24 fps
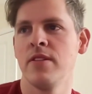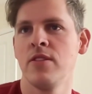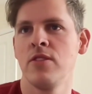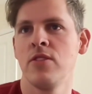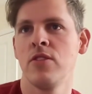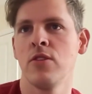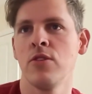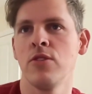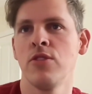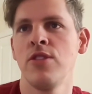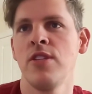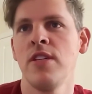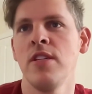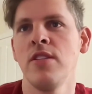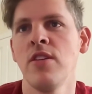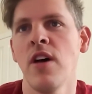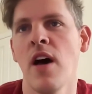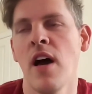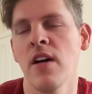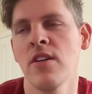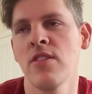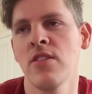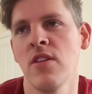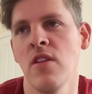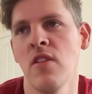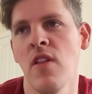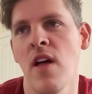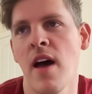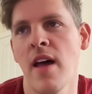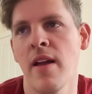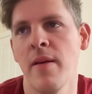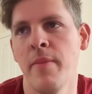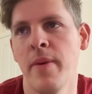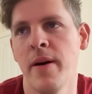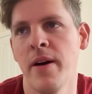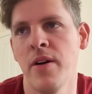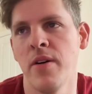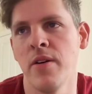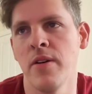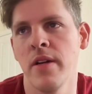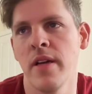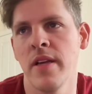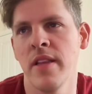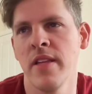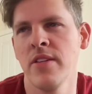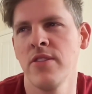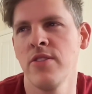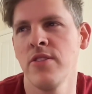So she talks a lot about,
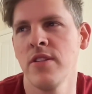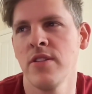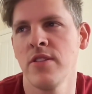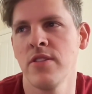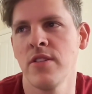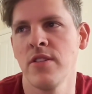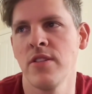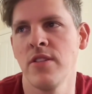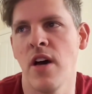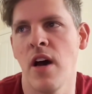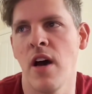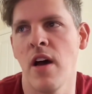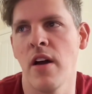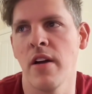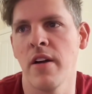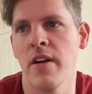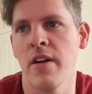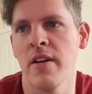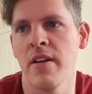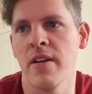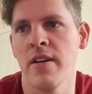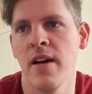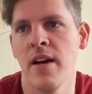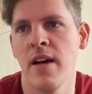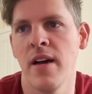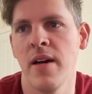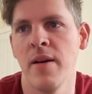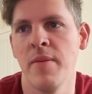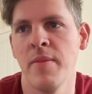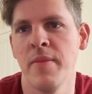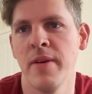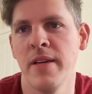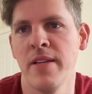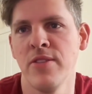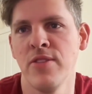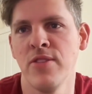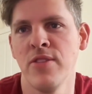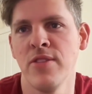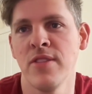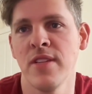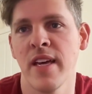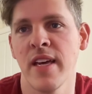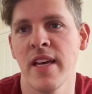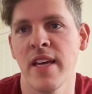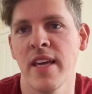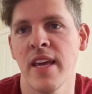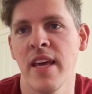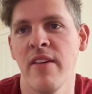I think she has a daughter and she's
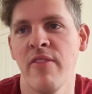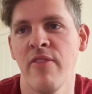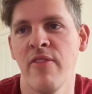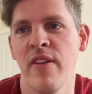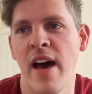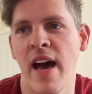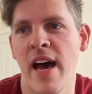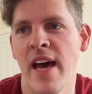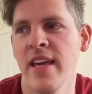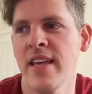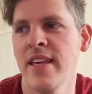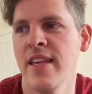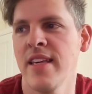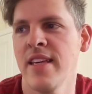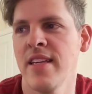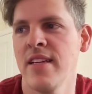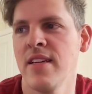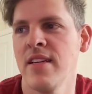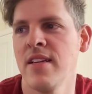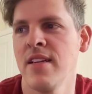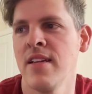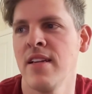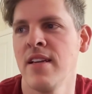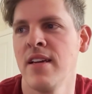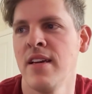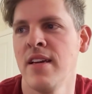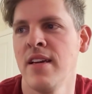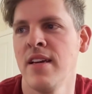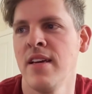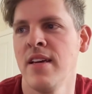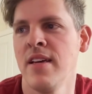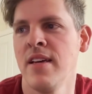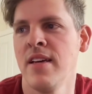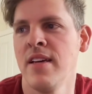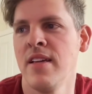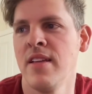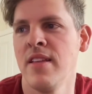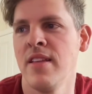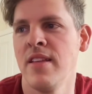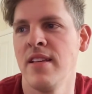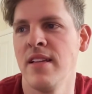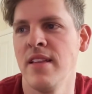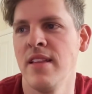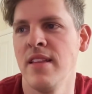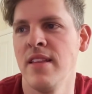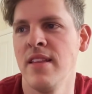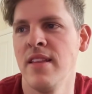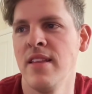like, if I can,
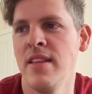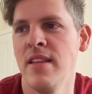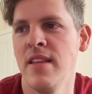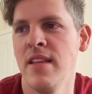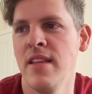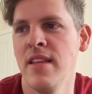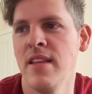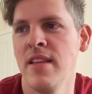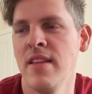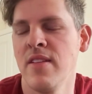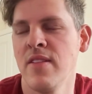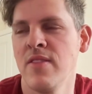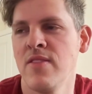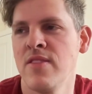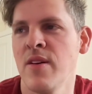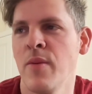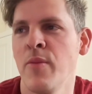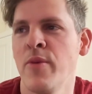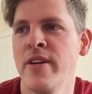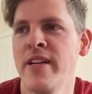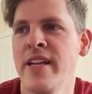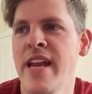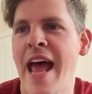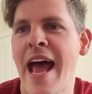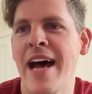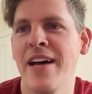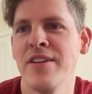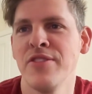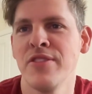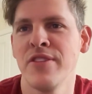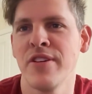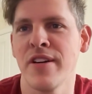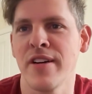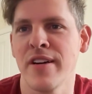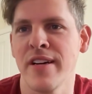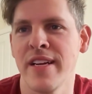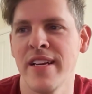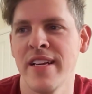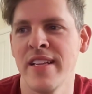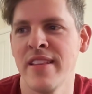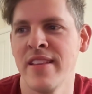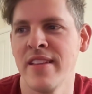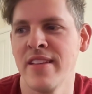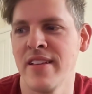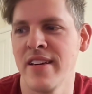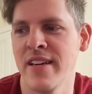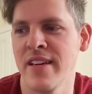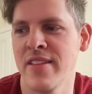someone had asked her
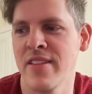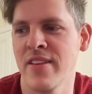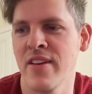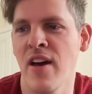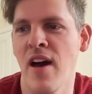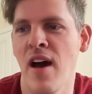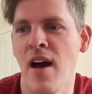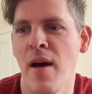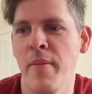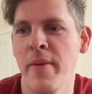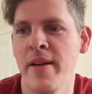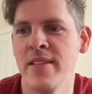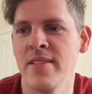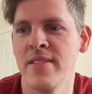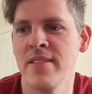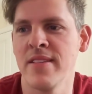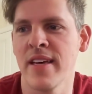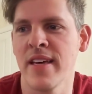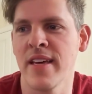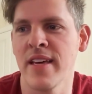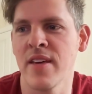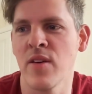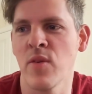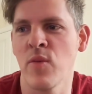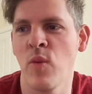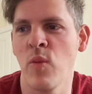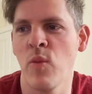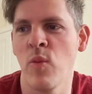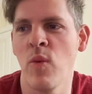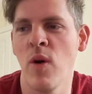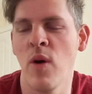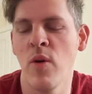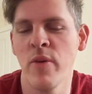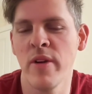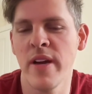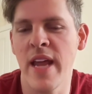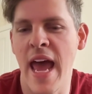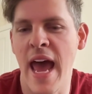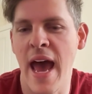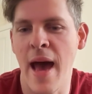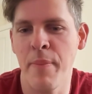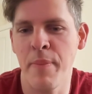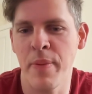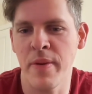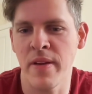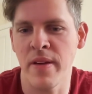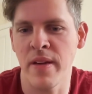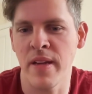in the like the comments, like, what would
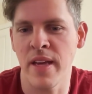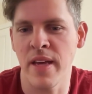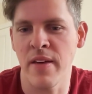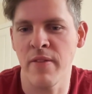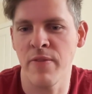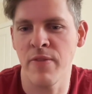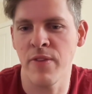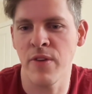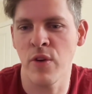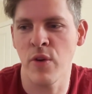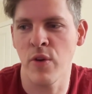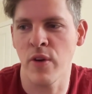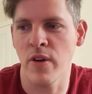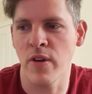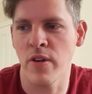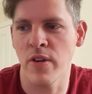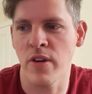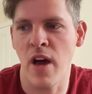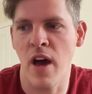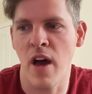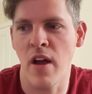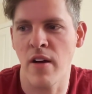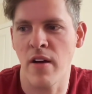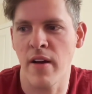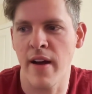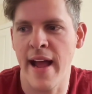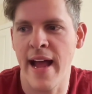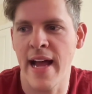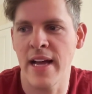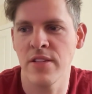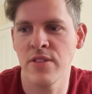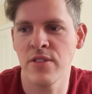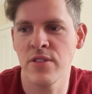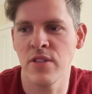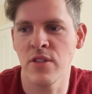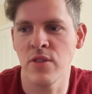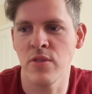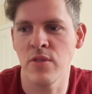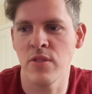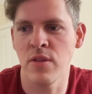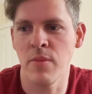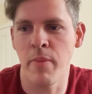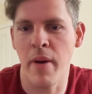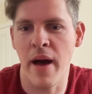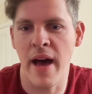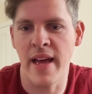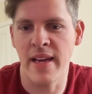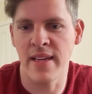happen if your daughter asked you
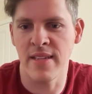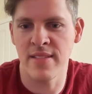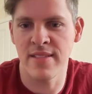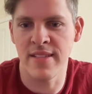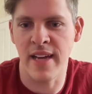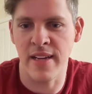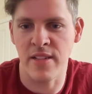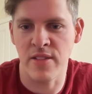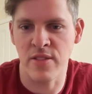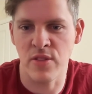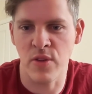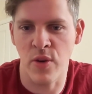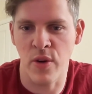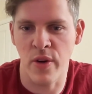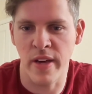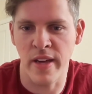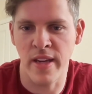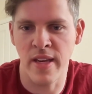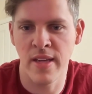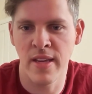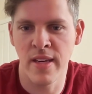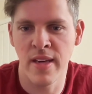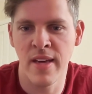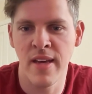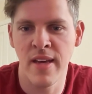to buy a sex toy?